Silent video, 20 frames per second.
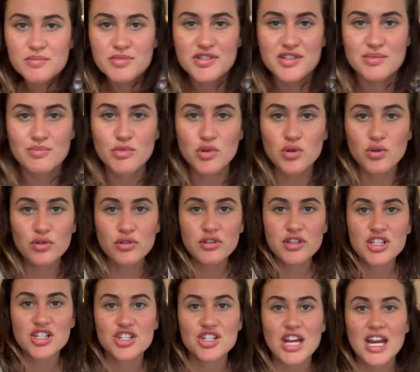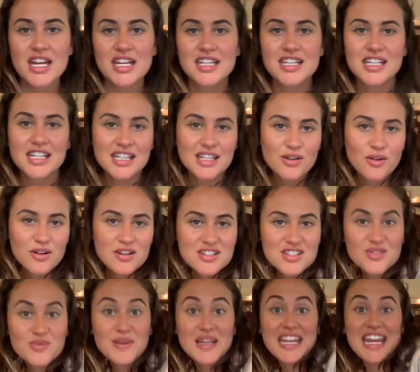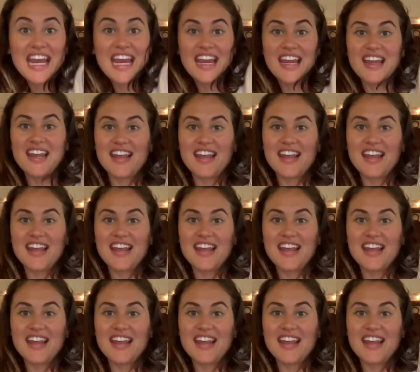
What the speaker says: smooth, shaky, or swingy.